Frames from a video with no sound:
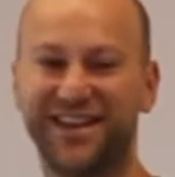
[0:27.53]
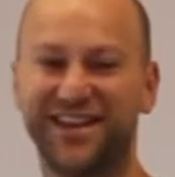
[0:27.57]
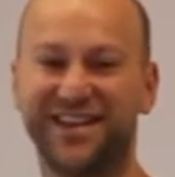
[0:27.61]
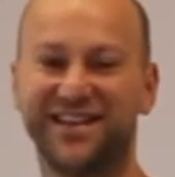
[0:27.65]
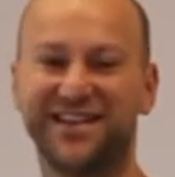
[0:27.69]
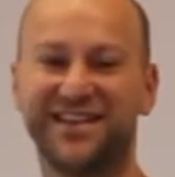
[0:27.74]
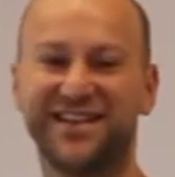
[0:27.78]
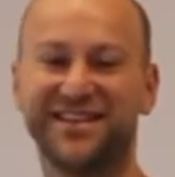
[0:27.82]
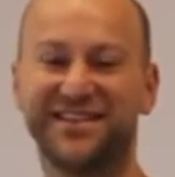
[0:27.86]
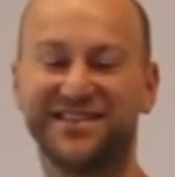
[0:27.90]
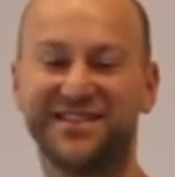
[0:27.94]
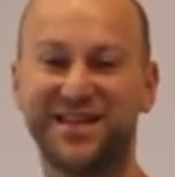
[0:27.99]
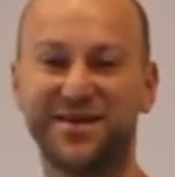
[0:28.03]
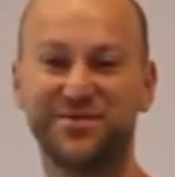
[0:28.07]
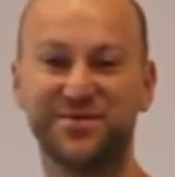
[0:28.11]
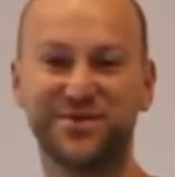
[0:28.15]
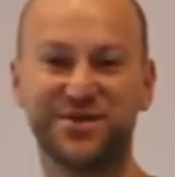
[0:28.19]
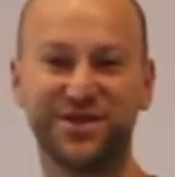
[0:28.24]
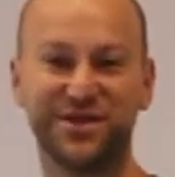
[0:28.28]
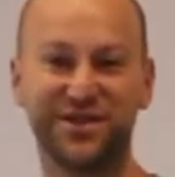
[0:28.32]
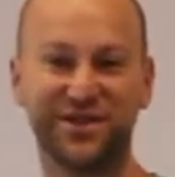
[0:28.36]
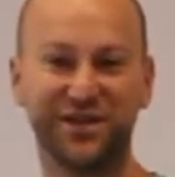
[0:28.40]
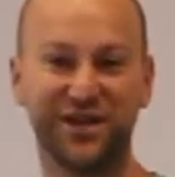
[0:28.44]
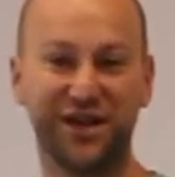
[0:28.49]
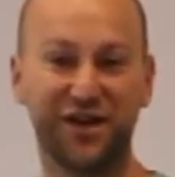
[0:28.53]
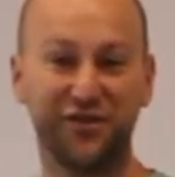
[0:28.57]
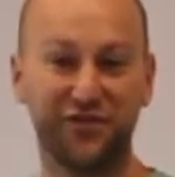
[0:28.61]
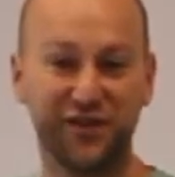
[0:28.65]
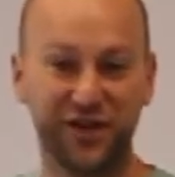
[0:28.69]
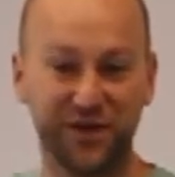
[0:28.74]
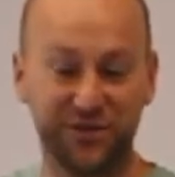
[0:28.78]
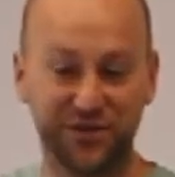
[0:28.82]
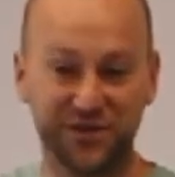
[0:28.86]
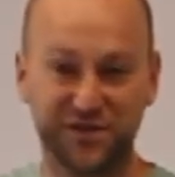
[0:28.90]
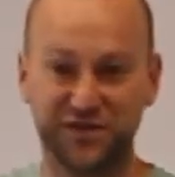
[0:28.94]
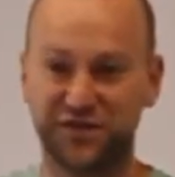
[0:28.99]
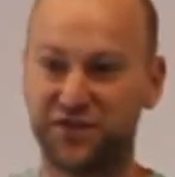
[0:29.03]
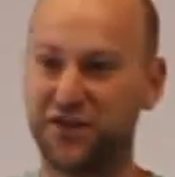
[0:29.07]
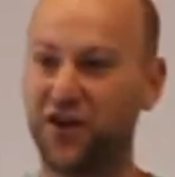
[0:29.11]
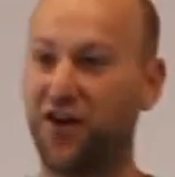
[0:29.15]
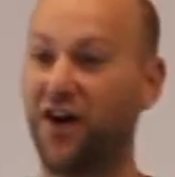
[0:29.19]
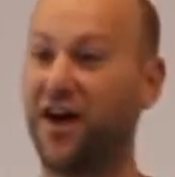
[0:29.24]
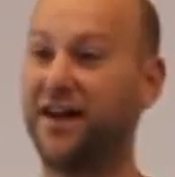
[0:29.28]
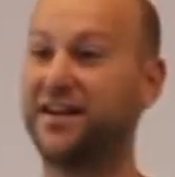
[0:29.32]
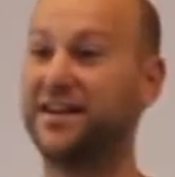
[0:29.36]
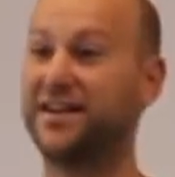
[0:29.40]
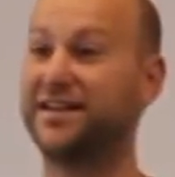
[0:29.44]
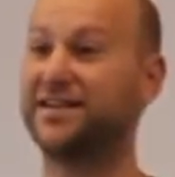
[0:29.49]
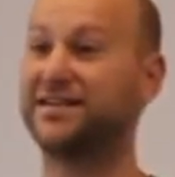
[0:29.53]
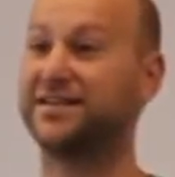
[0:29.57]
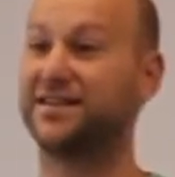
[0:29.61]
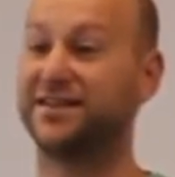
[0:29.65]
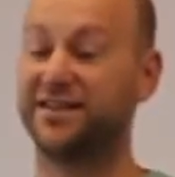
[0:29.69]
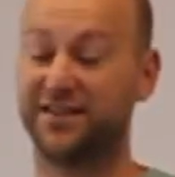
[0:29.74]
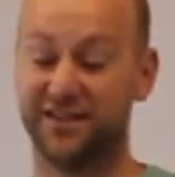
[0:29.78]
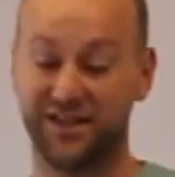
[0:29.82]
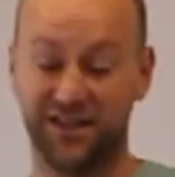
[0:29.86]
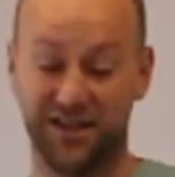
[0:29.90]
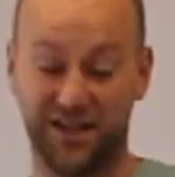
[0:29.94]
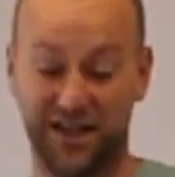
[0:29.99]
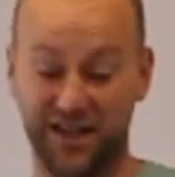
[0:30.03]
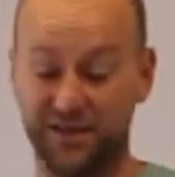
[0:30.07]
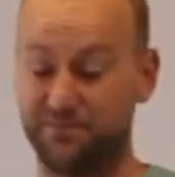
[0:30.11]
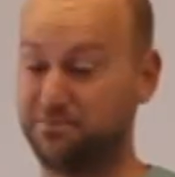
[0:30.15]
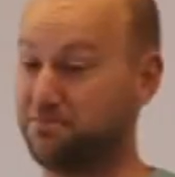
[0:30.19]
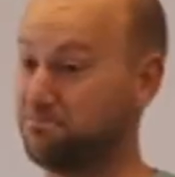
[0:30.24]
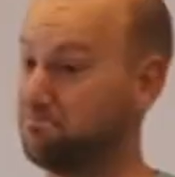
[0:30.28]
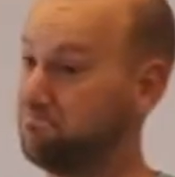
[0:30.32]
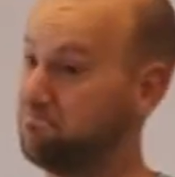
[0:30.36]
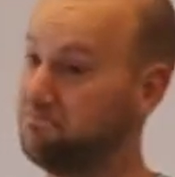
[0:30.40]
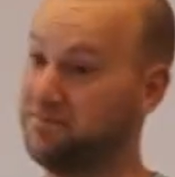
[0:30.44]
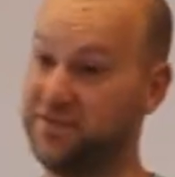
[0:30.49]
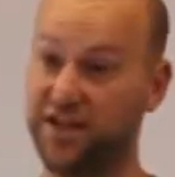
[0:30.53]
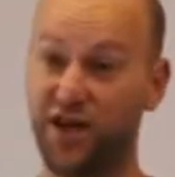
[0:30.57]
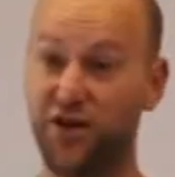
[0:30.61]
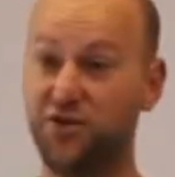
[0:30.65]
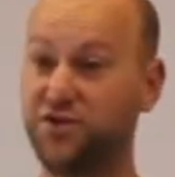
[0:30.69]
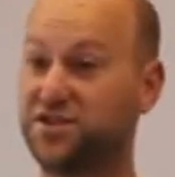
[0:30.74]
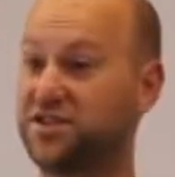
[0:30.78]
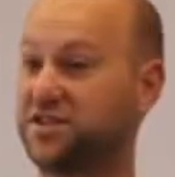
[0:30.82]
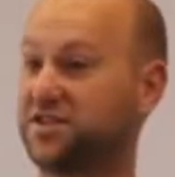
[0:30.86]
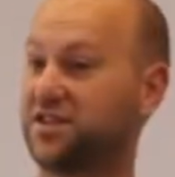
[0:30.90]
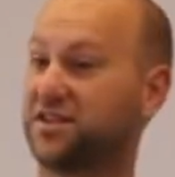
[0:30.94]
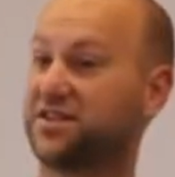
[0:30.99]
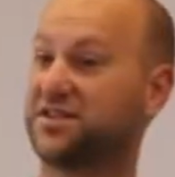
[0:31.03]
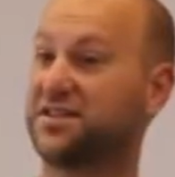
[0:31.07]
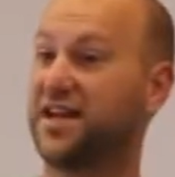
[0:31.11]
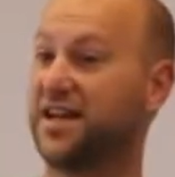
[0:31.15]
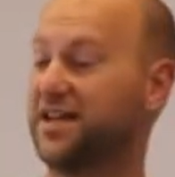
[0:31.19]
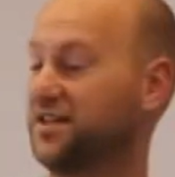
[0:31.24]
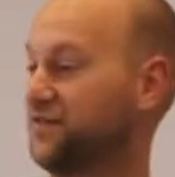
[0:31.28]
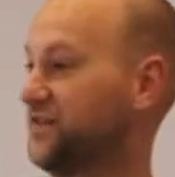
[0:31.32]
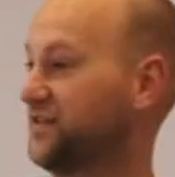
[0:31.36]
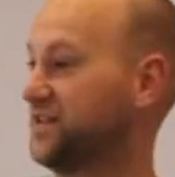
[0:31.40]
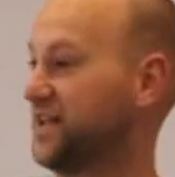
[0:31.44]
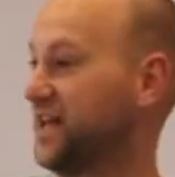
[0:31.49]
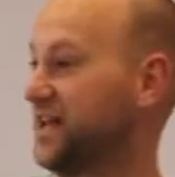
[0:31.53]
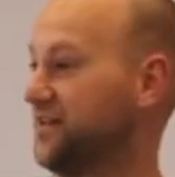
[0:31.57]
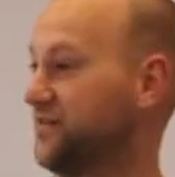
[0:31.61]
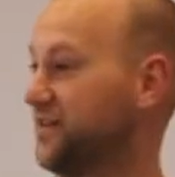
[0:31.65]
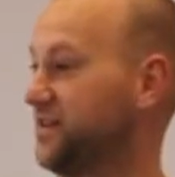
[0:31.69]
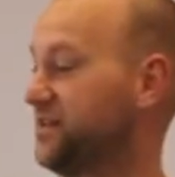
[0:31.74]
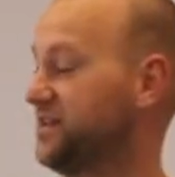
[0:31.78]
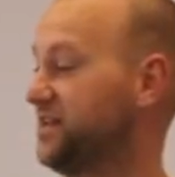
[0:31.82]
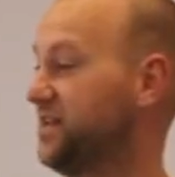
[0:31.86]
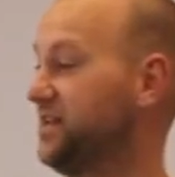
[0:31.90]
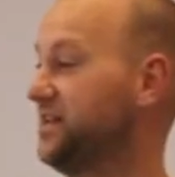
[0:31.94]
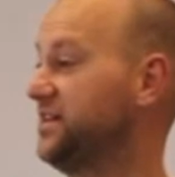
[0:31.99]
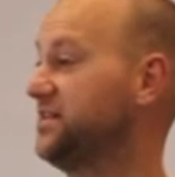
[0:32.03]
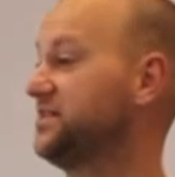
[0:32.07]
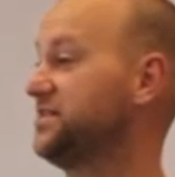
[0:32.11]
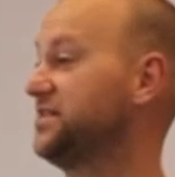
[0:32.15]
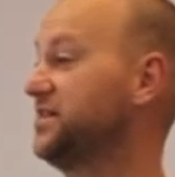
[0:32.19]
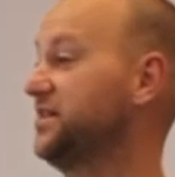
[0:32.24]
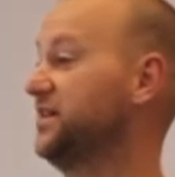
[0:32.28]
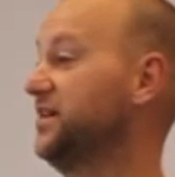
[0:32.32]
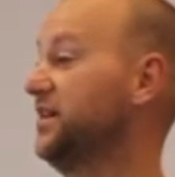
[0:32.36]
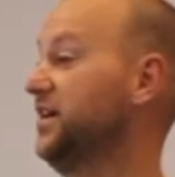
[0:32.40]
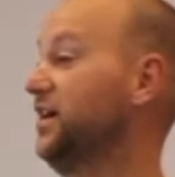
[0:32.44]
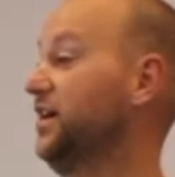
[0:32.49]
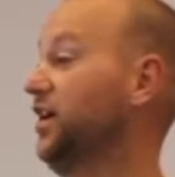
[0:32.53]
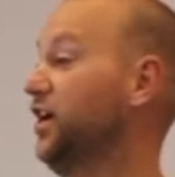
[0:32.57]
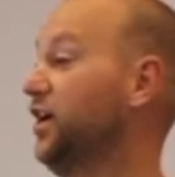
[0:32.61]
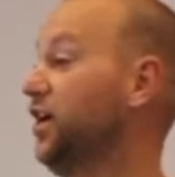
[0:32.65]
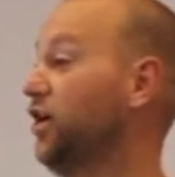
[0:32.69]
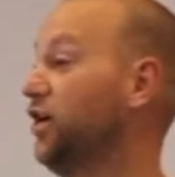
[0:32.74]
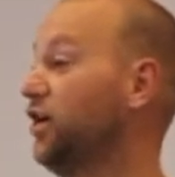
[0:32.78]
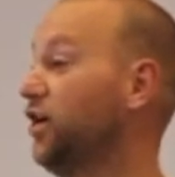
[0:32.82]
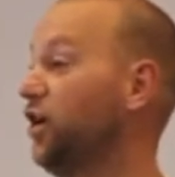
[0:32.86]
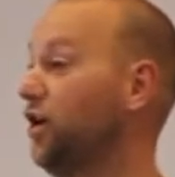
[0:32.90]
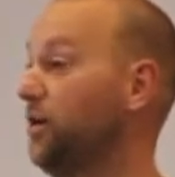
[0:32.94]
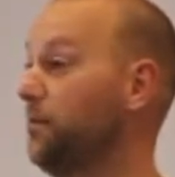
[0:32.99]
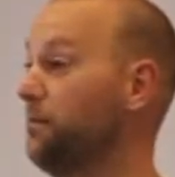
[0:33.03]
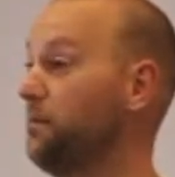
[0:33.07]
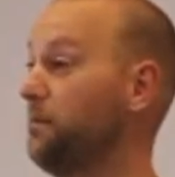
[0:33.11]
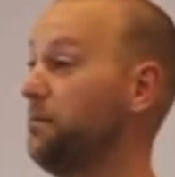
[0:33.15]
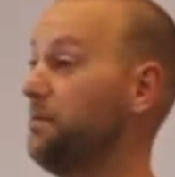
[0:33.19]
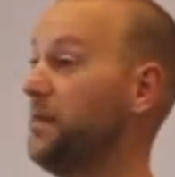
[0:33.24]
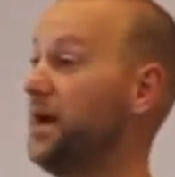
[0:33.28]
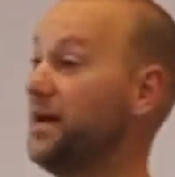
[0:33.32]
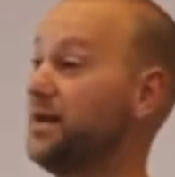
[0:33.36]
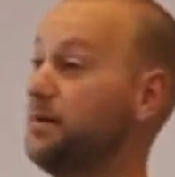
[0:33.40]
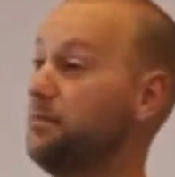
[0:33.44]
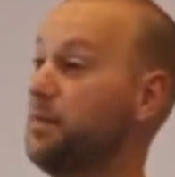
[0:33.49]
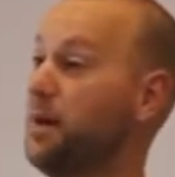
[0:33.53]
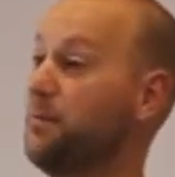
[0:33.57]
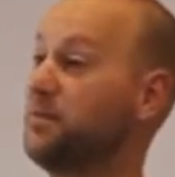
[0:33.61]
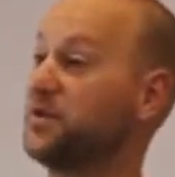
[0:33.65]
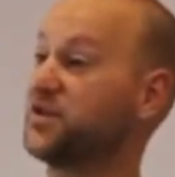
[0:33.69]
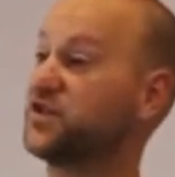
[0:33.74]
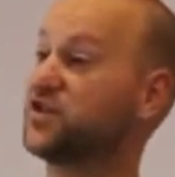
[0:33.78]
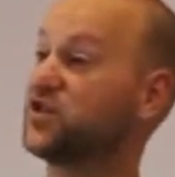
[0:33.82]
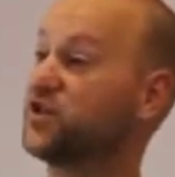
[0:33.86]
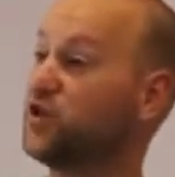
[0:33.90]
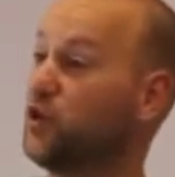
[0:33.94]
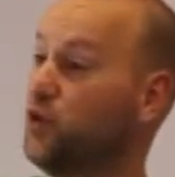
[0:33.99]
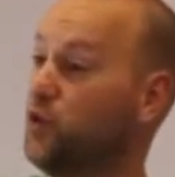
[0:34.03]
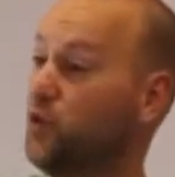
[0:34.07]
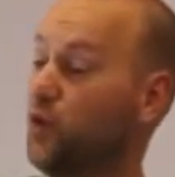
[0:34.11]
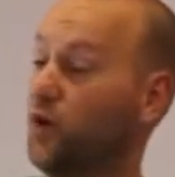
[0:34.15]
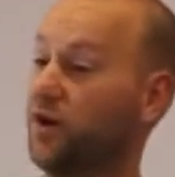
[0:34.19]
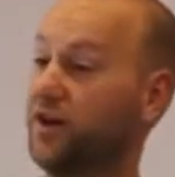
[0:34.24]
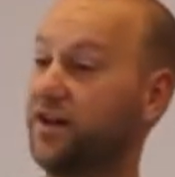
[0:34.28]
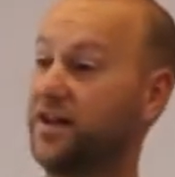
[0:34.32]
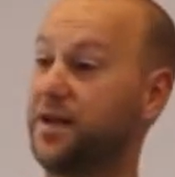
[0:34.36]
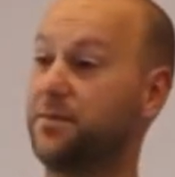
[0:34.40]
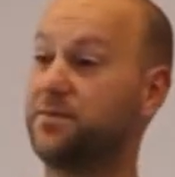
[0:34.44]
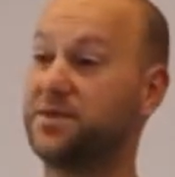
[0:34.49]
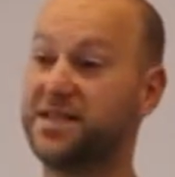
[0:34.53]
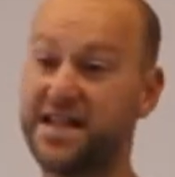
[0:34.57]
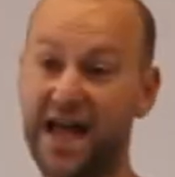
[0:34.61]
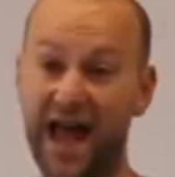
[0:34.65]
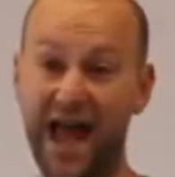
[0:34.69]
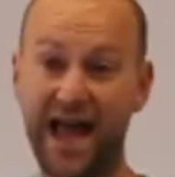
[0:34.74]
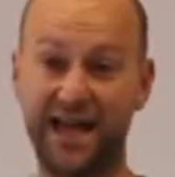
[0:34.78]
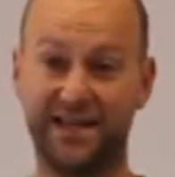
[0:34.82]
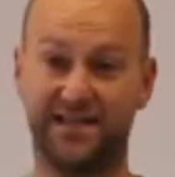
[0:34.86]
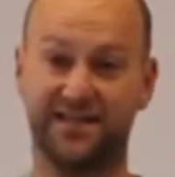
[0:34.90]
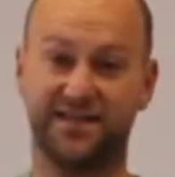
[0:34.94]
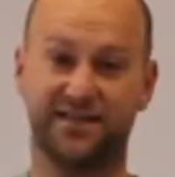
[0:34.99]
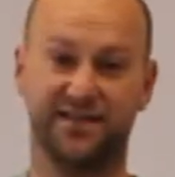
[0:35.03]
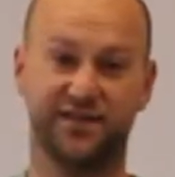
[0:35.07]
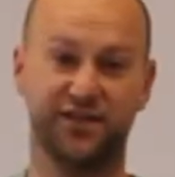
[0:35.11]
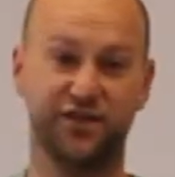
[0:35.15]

it, it, seems that everything was fine. He'd, uh, he'd loads of success for David. He'd, uh, remember, Saul wanted him dead.